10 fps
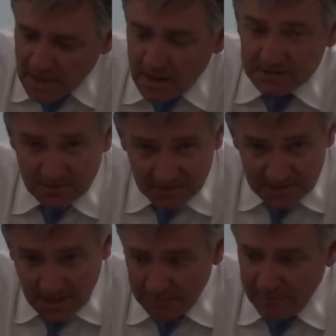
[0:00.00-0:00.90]
So there's
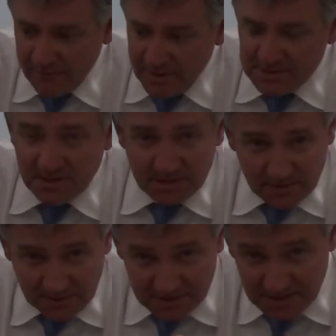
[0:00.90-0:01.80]
a couple of ways you can
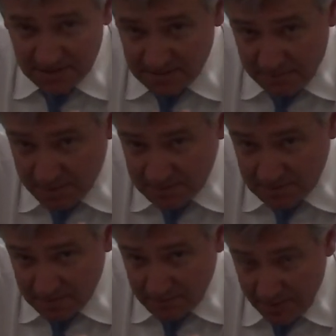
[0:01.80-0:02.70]
do this. It's a
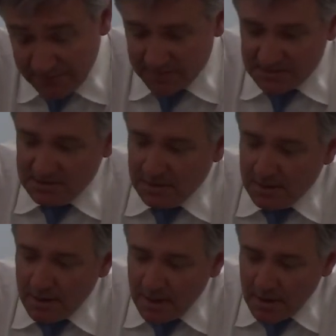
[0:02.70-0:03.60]
personal preference.
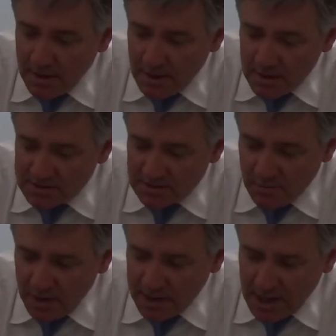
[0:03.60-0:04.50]
So
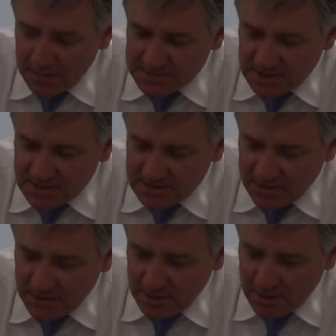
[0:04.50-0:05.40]
one option is you
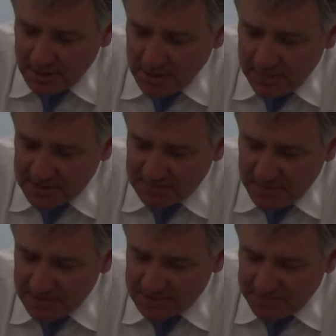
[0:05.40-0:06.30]
can go, okay, that's
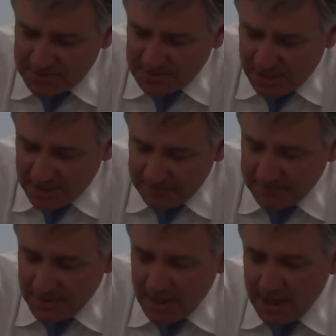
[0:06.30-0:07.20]
meters per second,
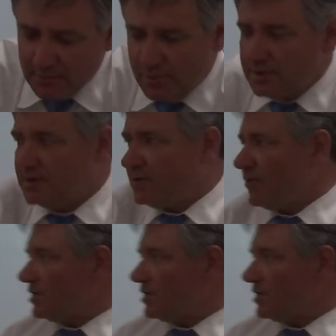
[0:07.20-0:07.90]
and we're